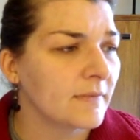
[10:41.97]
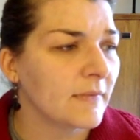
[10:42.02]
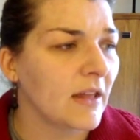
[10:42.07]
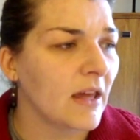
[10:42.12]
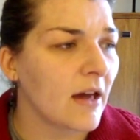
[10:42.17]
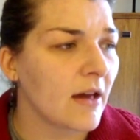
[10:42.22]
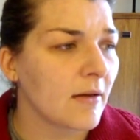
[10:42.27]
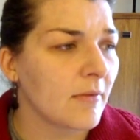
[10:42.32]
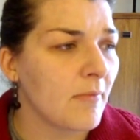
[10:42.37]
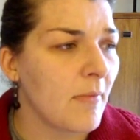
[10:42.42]

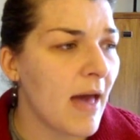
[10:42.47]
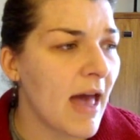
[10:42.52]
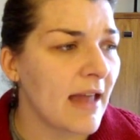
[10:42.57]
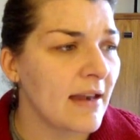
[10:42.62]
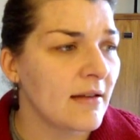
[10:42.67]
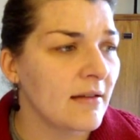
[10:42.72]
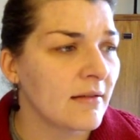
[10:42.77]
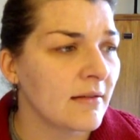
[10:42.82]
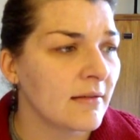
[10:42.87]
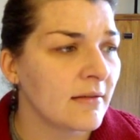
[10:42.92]
young
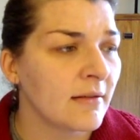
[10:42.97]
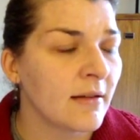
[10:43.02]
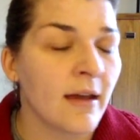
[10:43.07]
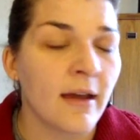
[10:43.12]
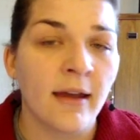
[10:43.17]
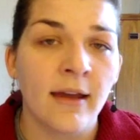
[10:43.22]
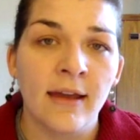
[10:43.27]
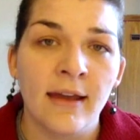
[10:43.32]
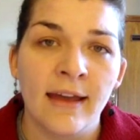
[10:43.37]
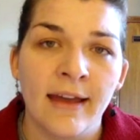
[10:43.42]
men.
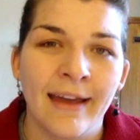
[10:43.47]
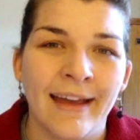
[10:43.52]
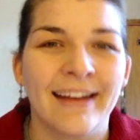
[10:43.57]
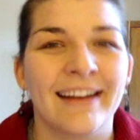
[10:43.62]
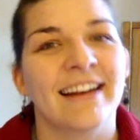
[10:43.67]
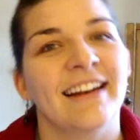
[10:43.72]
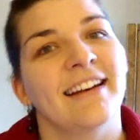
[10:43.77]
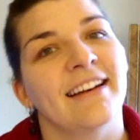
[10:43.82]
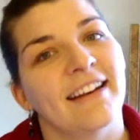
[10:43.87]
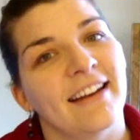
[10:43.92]

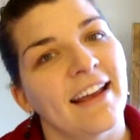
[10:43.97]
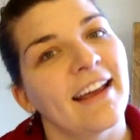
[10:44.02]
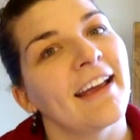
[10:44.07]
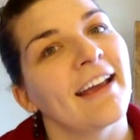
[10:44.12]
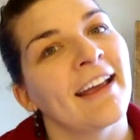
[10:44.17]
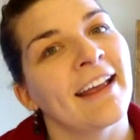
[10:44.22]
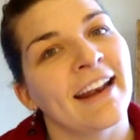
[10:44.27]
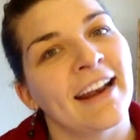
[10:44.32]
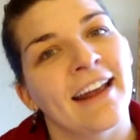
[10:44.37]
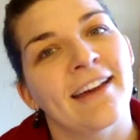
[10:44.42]

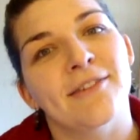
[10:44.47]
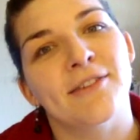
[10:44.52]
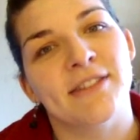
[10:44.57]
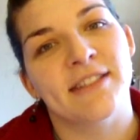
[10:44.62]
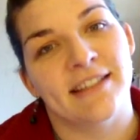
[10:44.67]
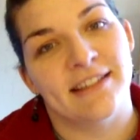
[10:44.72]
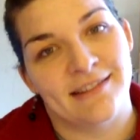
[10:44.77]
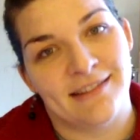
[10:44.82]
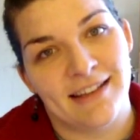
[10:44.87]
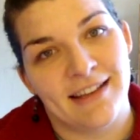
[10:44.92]
And I was
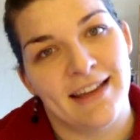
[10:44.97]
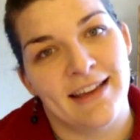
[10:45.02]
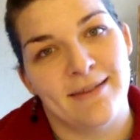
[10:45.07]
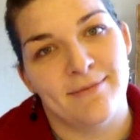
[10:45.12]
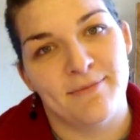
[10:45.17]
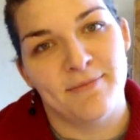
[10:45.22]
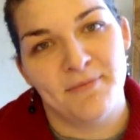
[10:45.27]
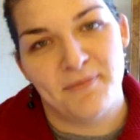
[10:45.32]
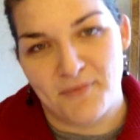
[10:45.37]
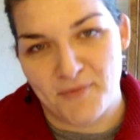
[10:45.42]
teasing
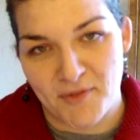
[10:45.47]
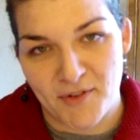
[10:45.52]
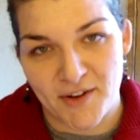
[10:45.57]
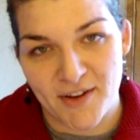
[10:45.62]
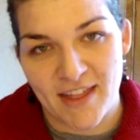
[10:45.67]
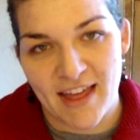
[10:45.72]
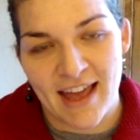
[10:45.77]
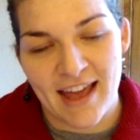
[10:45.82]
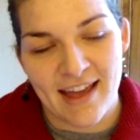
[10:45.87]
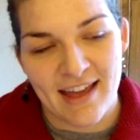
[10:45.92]
him
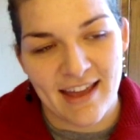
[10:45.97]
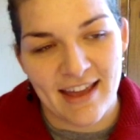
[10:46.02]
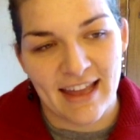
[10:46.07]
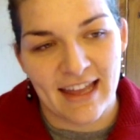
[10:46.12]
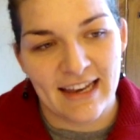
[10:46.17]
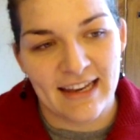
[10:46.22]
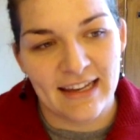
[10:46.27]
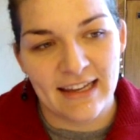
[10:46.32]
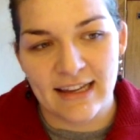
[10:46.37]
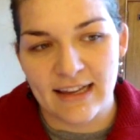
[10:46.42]
for that.
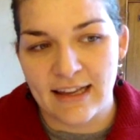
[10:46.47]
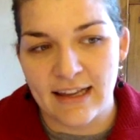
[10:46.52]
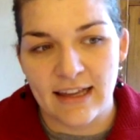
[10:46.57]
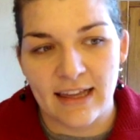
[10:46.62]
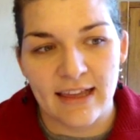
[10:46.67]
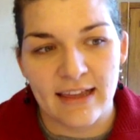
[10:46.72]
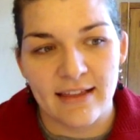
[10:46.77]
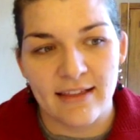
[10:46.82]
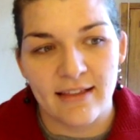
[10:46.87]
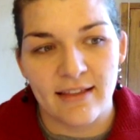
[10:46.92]
And
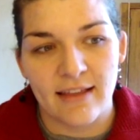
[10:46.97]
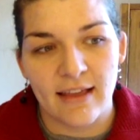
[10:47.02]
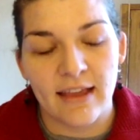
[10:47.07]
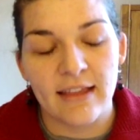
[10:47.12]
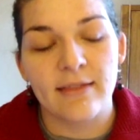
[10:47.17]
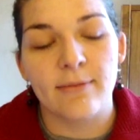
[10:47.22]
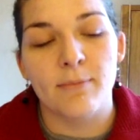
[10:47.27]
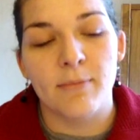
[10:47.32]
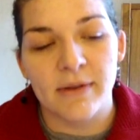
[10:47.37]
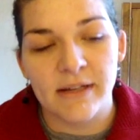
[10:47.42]

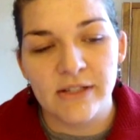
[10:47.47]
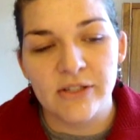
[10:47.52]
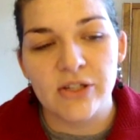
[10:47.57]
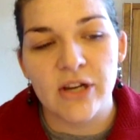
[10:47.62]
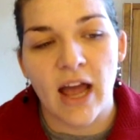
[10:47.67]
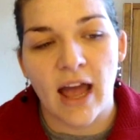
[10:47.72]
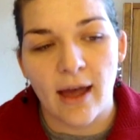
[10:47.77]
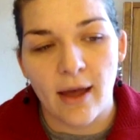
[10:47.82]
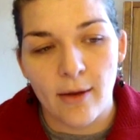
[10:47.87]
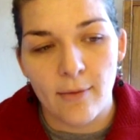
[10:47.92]
it's
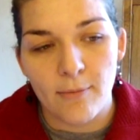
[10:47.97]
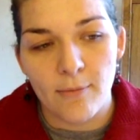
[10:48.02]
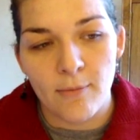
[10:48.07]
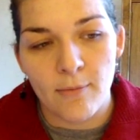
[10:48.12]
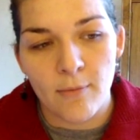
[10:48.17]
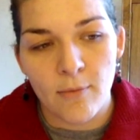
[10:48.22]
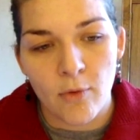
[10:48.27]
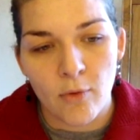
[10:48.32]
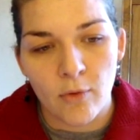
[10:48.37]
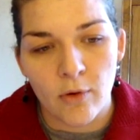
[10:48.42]
much
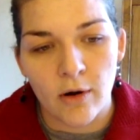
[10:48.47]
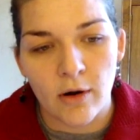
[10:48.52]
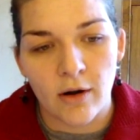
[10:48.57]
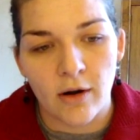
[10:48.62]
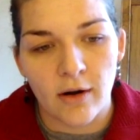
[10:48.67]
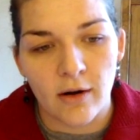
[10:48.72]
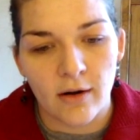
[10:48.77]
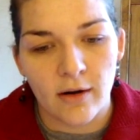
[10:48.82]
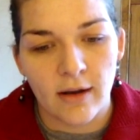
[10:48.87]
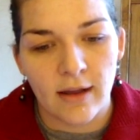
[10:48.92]

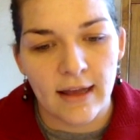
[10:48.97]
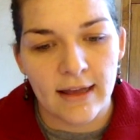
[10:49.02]
more